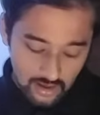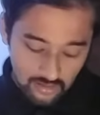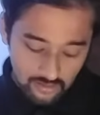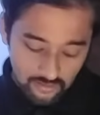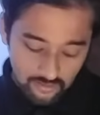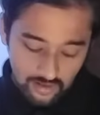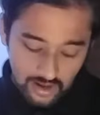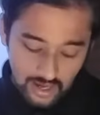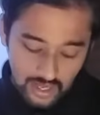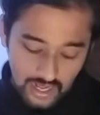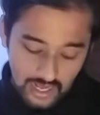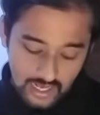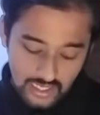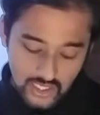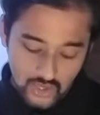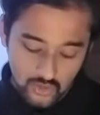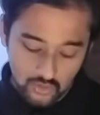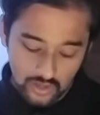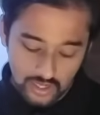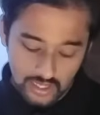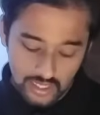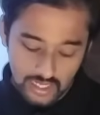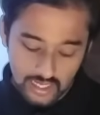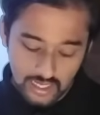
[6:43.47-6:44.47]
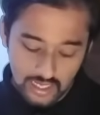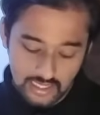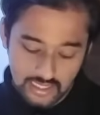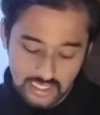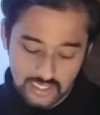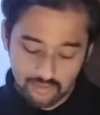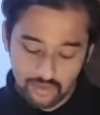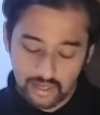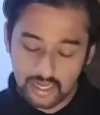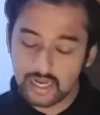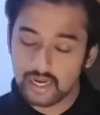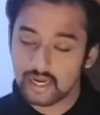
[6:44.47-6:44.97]
Whereas vertical
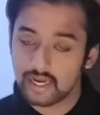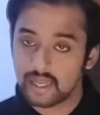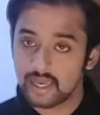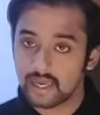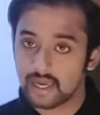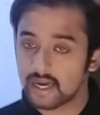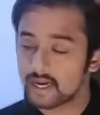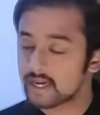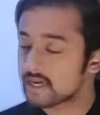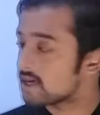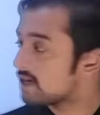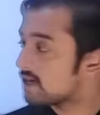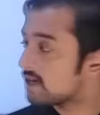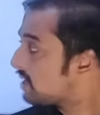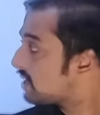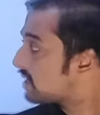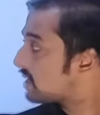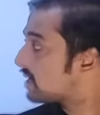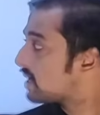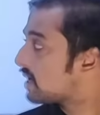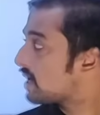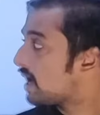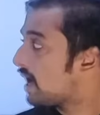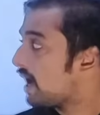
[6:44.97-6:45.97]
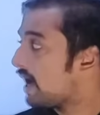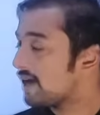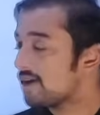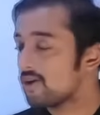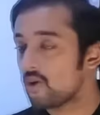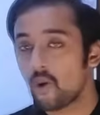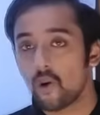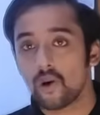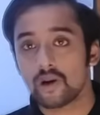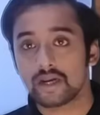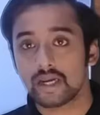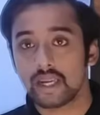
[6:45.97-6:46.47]
speed indicator and
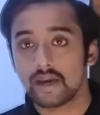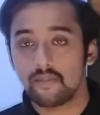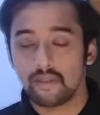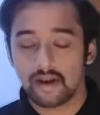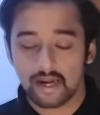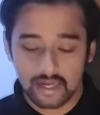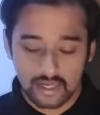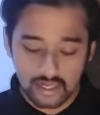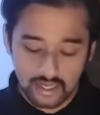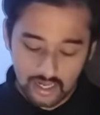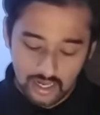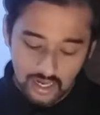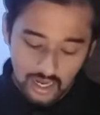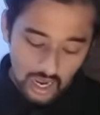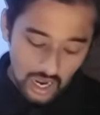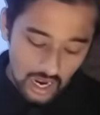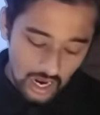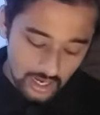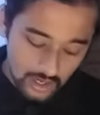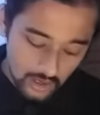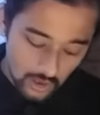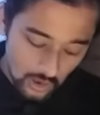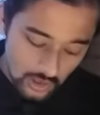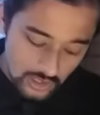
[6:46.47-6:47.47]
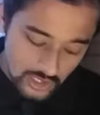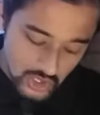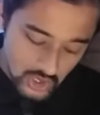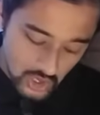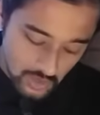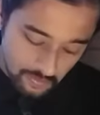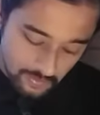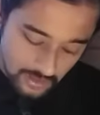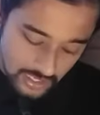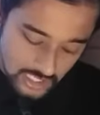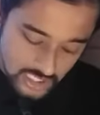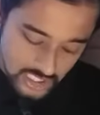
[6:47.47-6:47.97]
altimeter are also
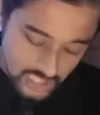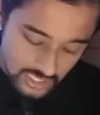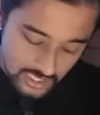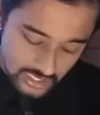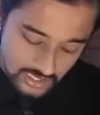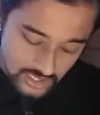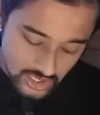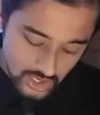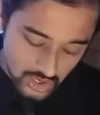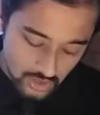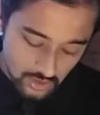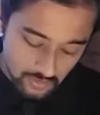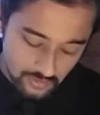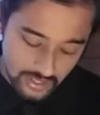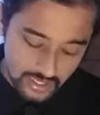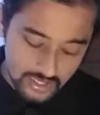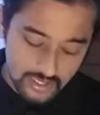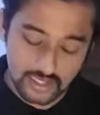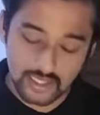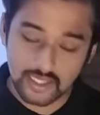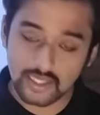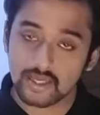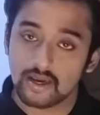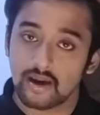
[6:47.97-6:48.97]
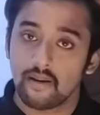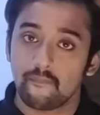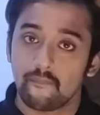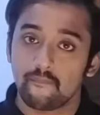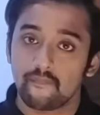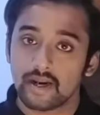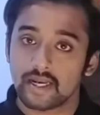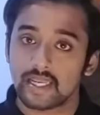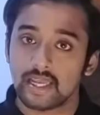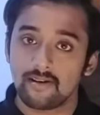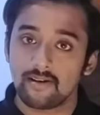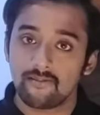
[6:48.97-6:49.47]
pressure instruments,
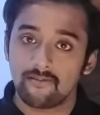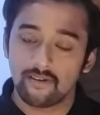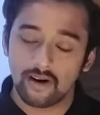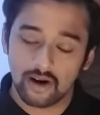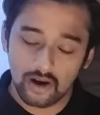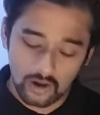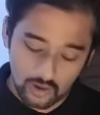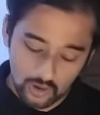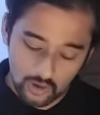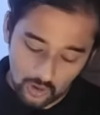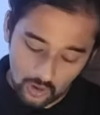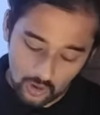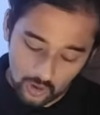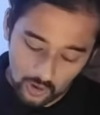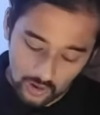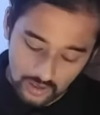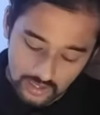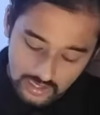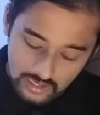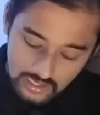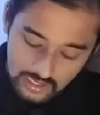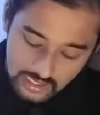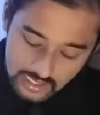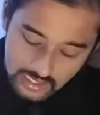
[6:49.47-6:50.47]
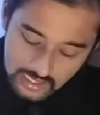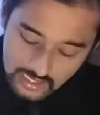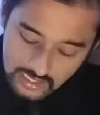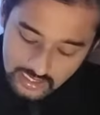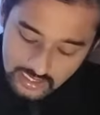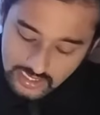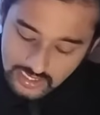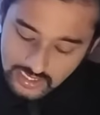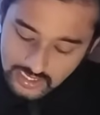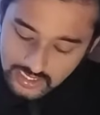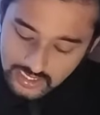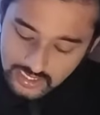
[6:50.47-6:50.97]
but they work on
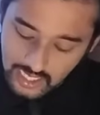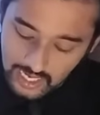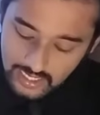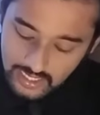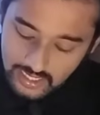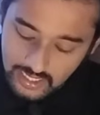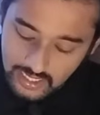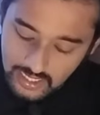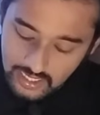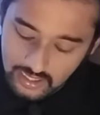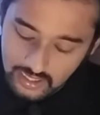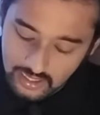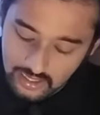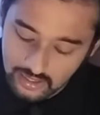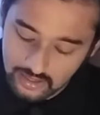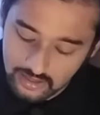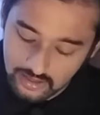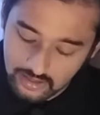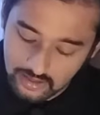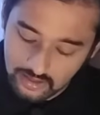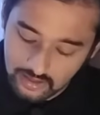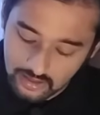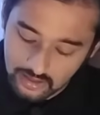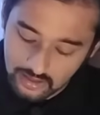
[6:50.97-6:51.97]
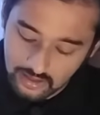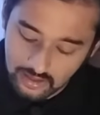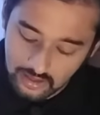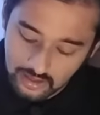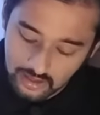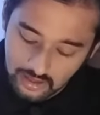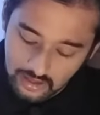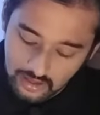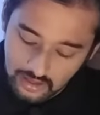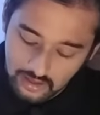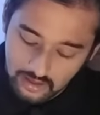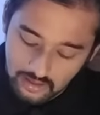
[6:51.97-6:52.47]
static
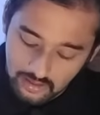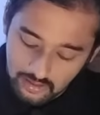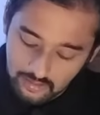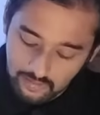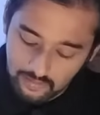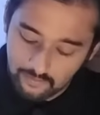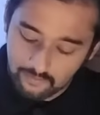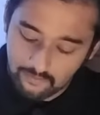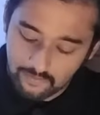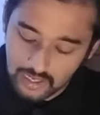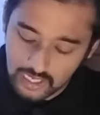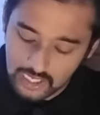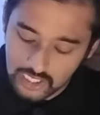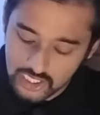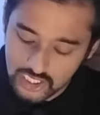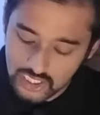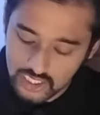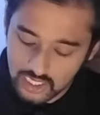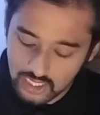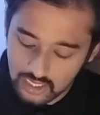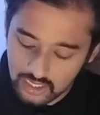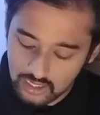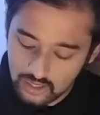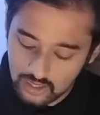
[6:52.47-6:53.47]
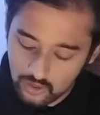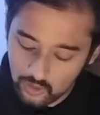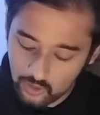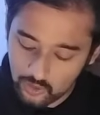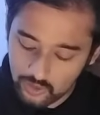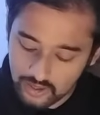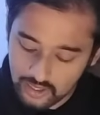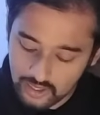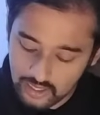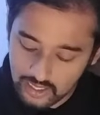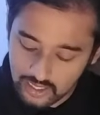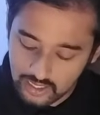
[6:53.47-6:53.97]
pressure
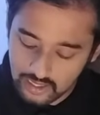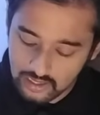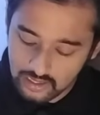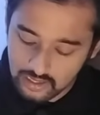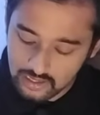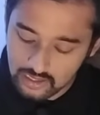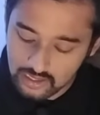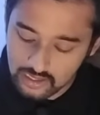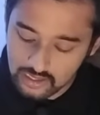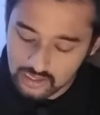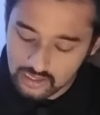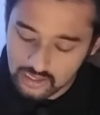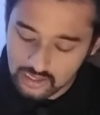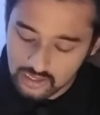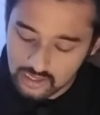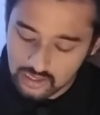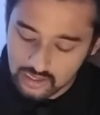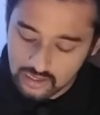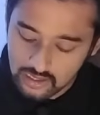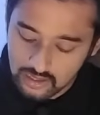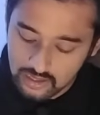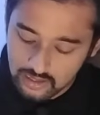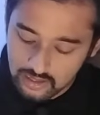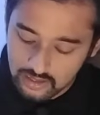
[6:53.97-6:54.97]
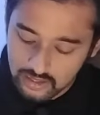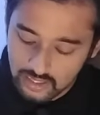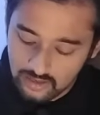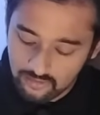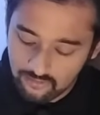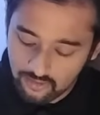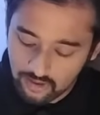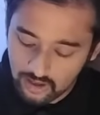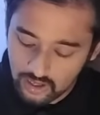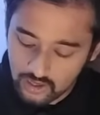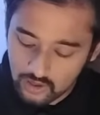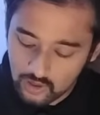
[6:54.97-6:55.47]
only. They
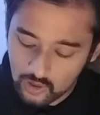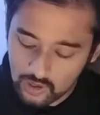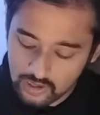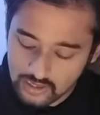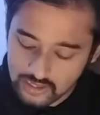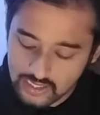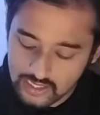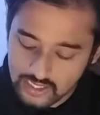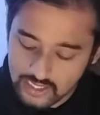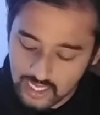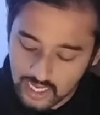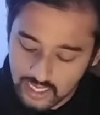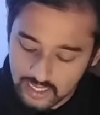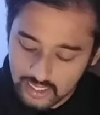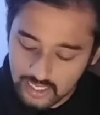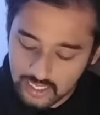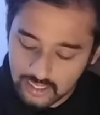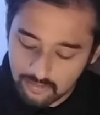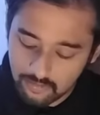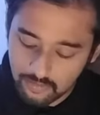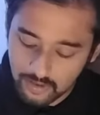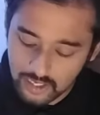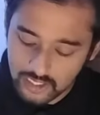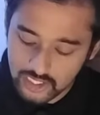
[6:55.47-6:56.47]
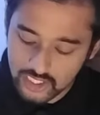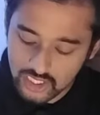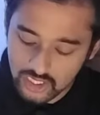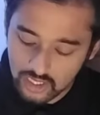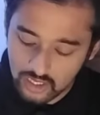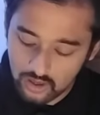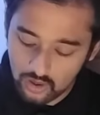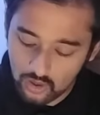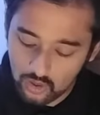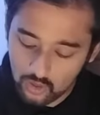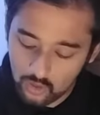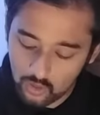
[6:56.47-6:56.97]
work on static
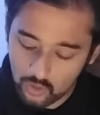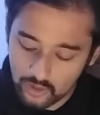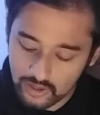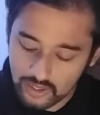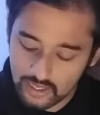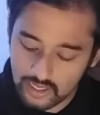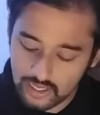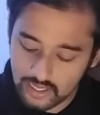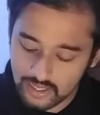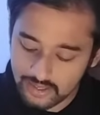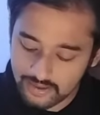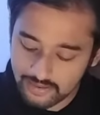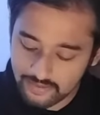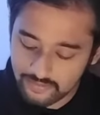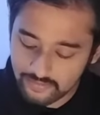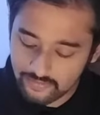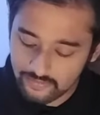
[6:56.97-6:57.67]
pressure only.